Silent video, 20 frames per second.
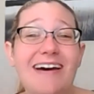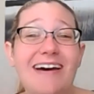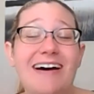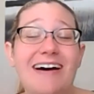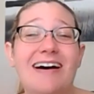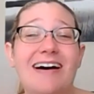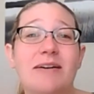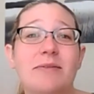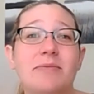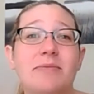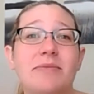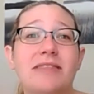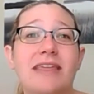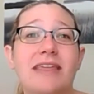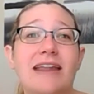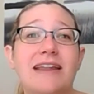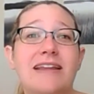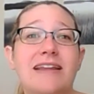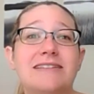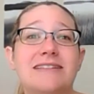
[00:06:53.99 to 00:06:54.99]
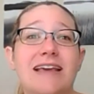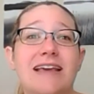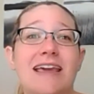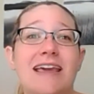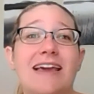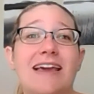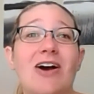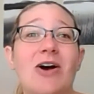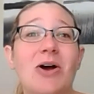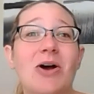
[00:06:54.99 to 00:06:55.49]
That is
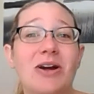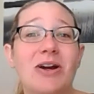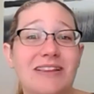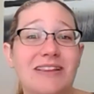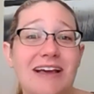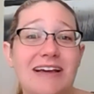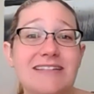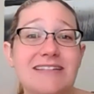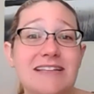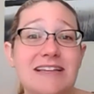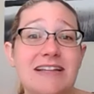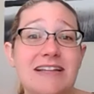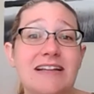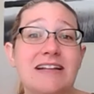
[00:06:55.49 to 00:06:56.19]
a hard lesson.